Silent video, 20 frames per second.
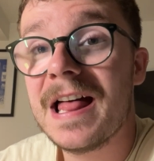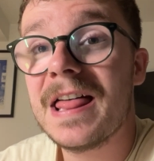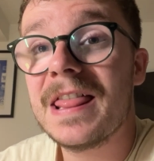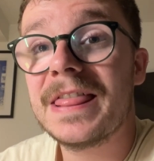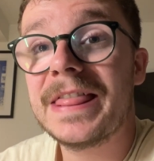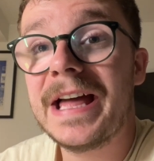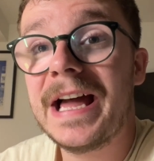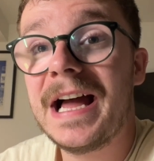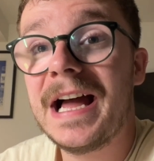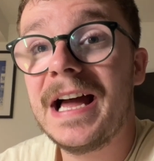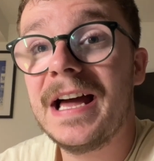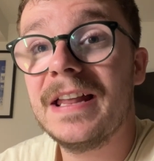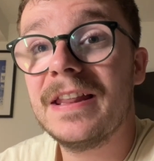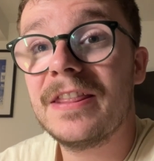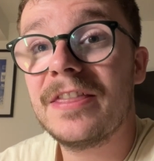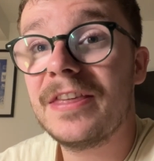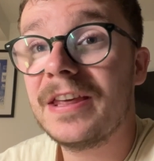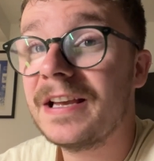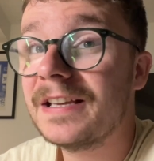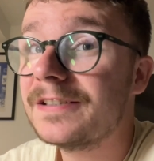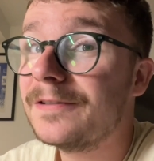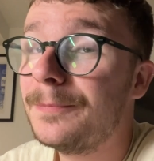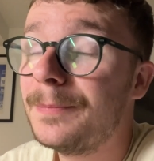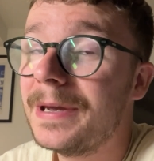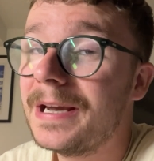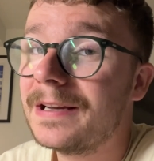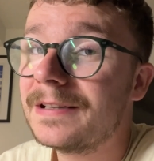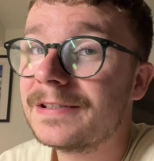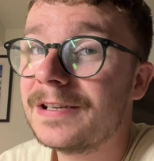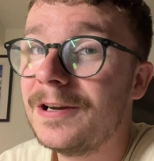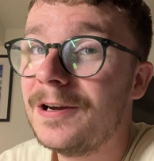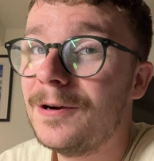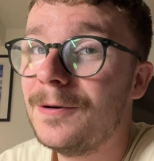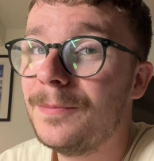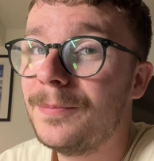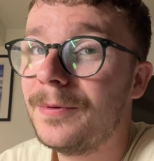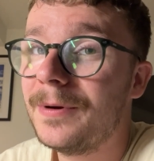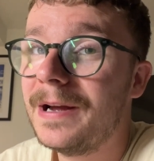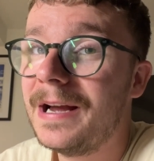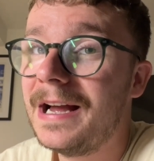that things have picked up
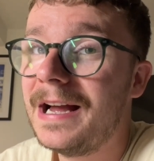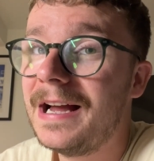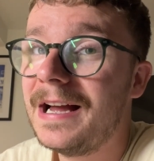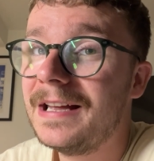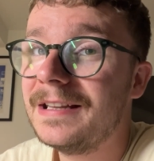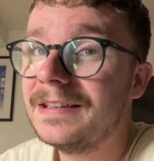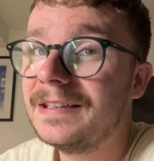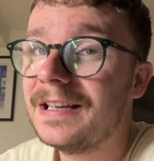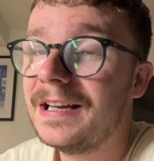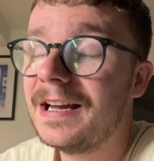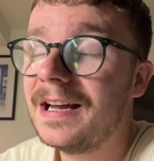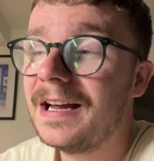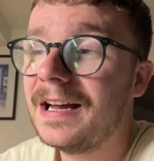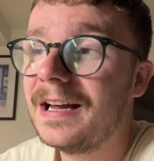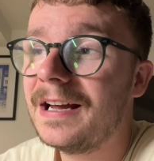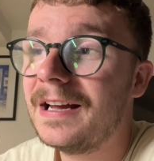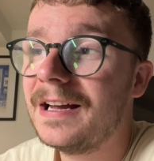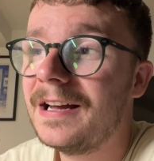and that